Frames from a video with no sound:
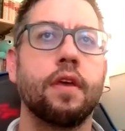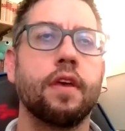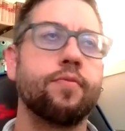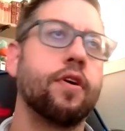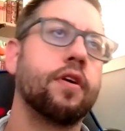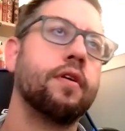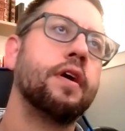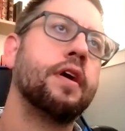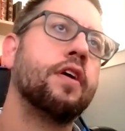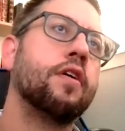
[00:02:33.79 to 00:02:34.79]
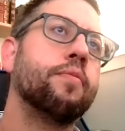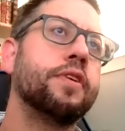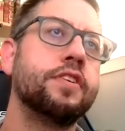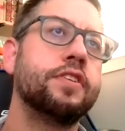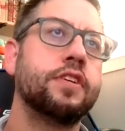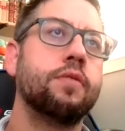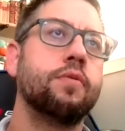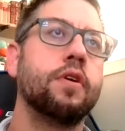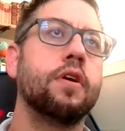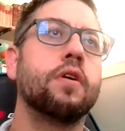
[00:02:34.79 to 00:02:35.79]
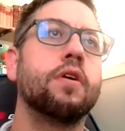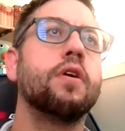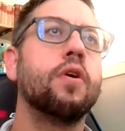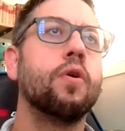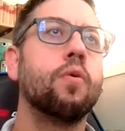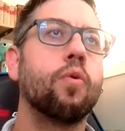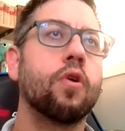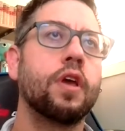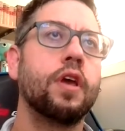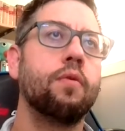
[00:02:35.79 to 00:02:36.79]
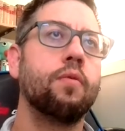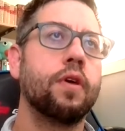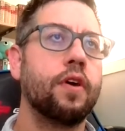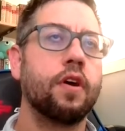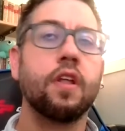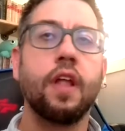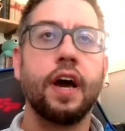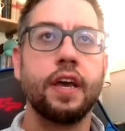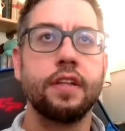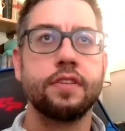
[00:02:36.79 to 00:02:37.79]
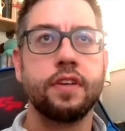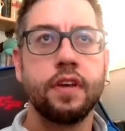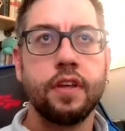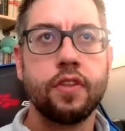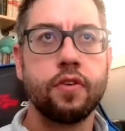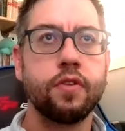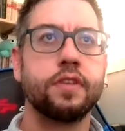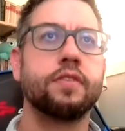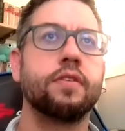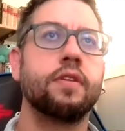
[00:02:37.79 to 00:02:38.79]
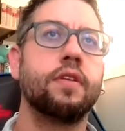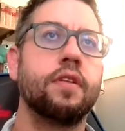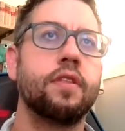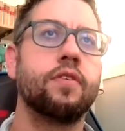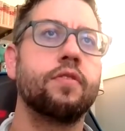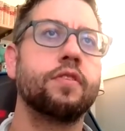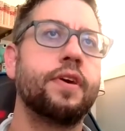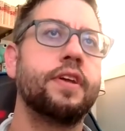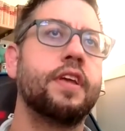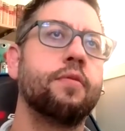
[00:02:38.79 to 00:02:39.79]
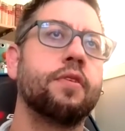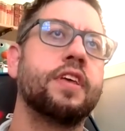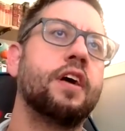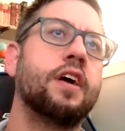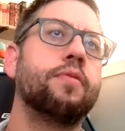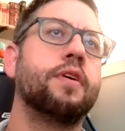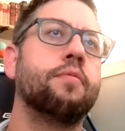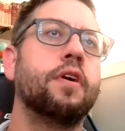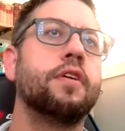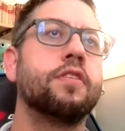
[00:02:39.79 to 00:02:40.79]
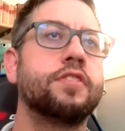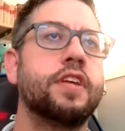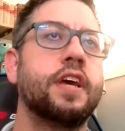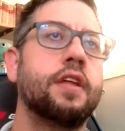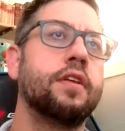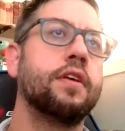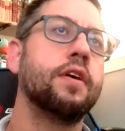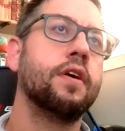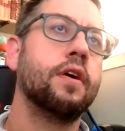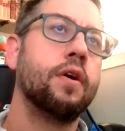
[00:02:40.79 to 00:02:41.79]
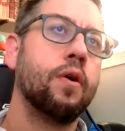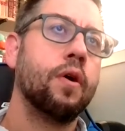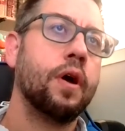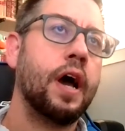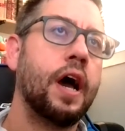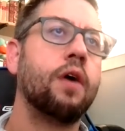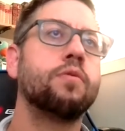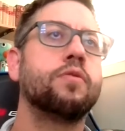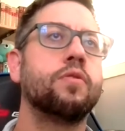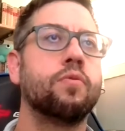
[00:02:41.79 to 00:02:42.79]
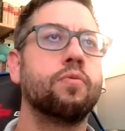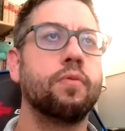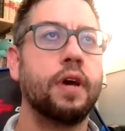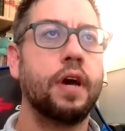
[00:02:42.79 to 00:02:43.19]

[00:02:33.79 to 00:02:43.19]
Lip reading: Yes, Mark. Here at BCG, we are working with our clients through this pandemic to help them understand how to